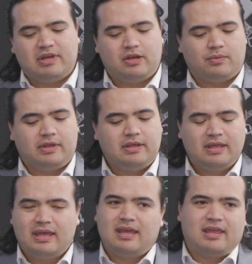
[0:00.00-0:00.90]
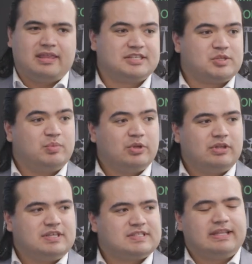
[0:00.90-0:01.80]
manually, its
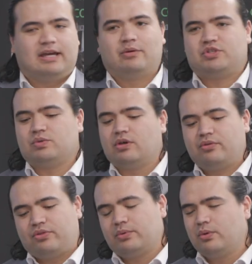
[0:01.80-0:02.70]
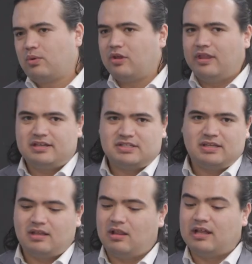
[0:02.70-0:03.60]
abilities allow it to go through,
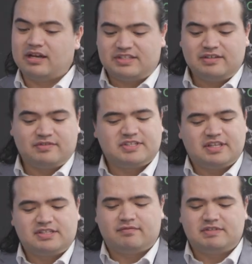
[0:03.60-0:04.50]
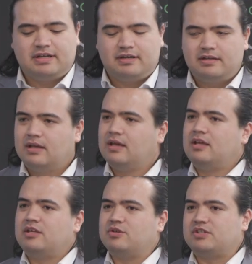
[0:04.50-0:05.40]
collect a lot of different sensitive data
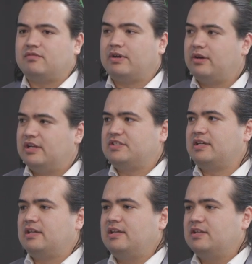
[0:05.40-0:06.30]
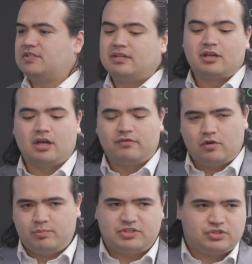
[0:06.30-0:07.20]
using various techniques,
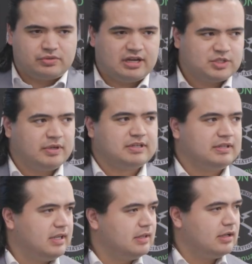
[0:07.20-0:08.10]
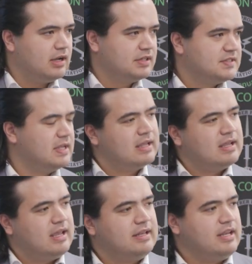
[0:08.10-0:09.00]
cover up its tracks by deleting logs
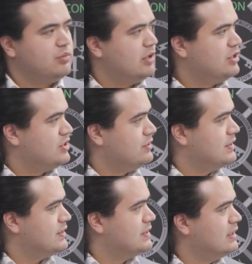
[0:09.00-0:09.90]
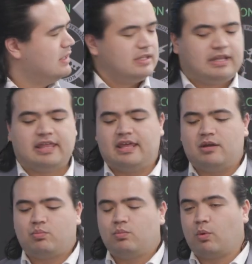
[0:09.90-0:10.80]
and editing registries, and
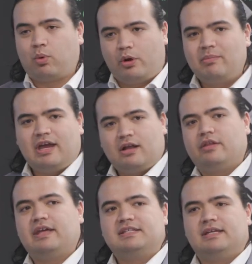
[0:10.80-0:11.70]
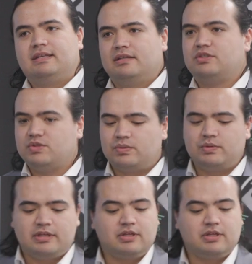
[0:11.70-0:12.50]
then reporting back all that data to the